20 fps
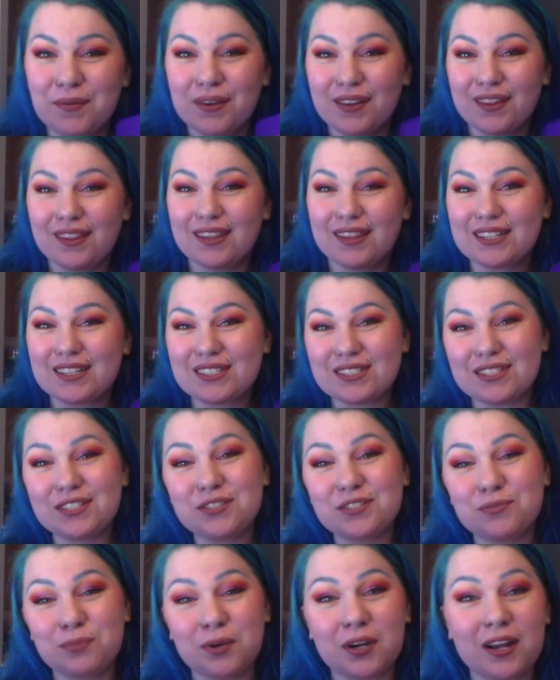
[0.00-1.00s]
This
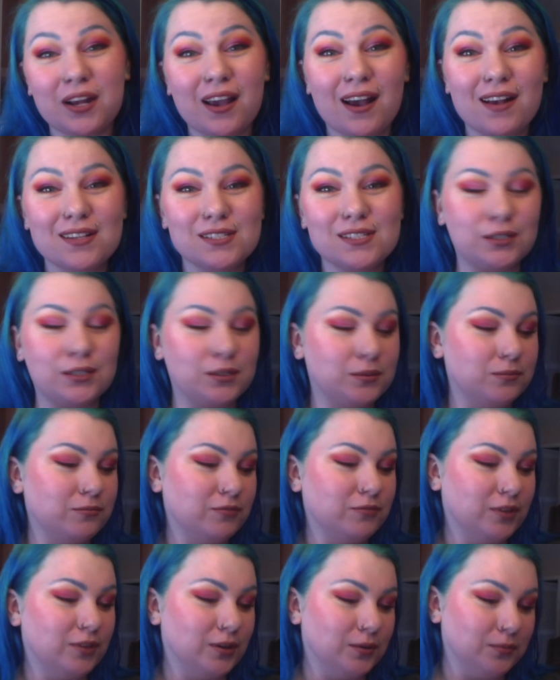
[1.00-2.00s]
is pretty awesome
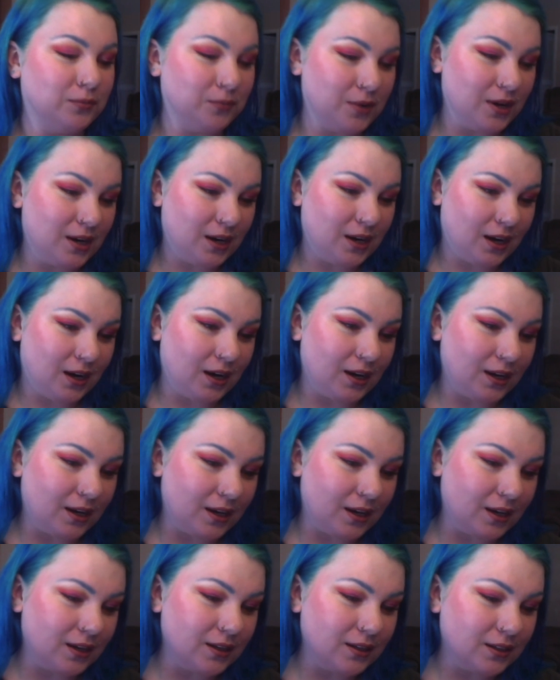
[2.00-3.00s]
from what
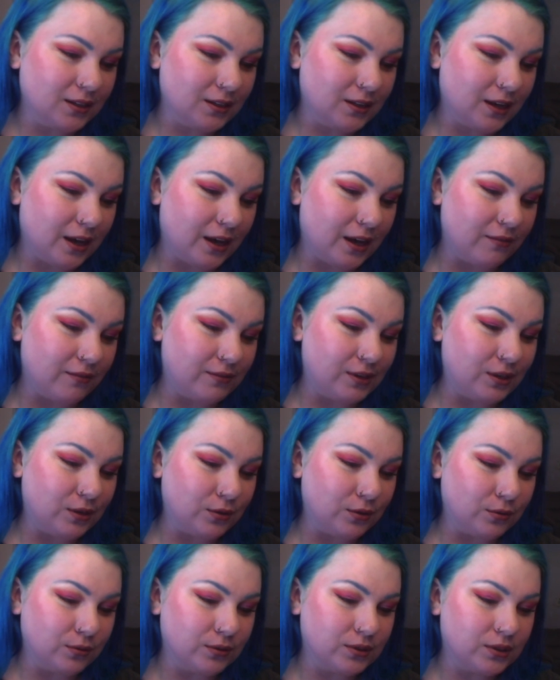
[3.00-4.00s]
I have
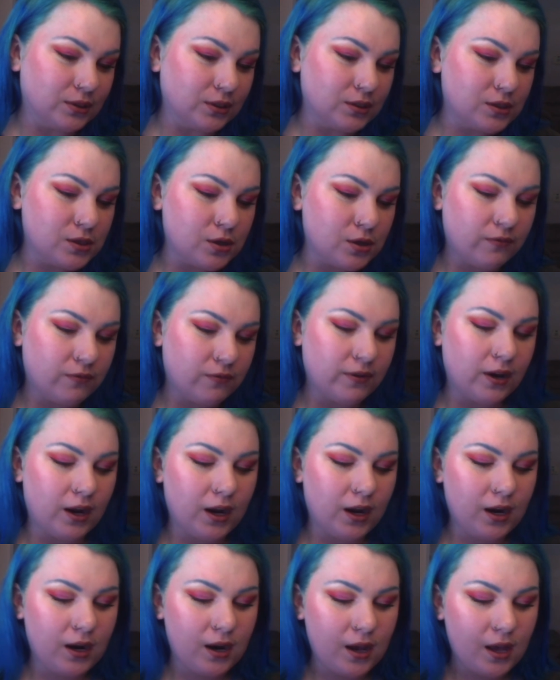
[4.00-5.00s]
used so
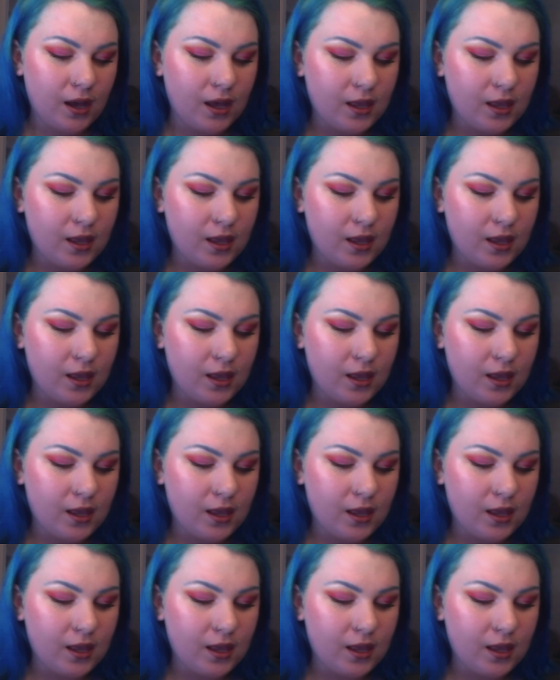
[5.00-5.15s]
far.